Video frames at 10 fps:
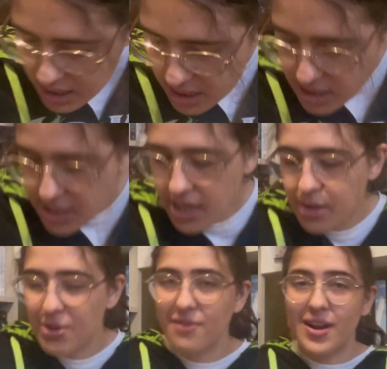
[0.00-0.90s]
Sticking
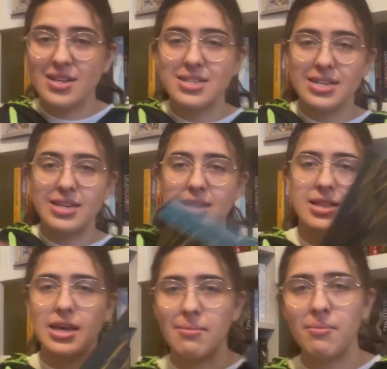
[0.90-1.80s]
with fantasy and
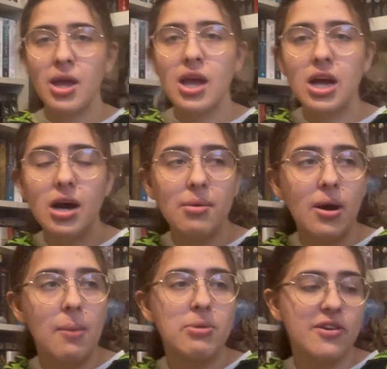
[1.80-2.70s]
theme,
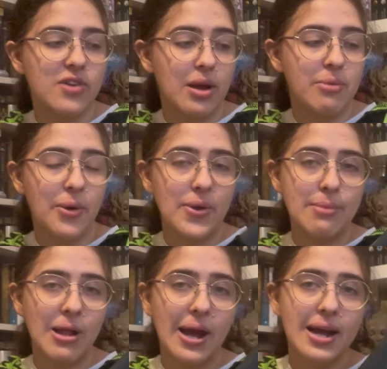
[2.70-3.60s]
Book of Night by Holly
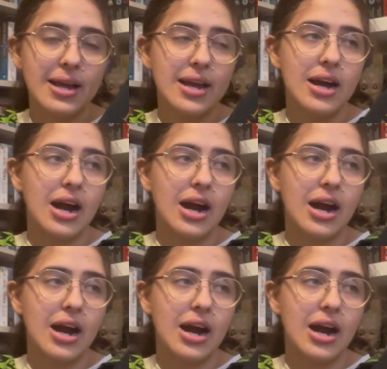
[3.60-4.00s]
Black.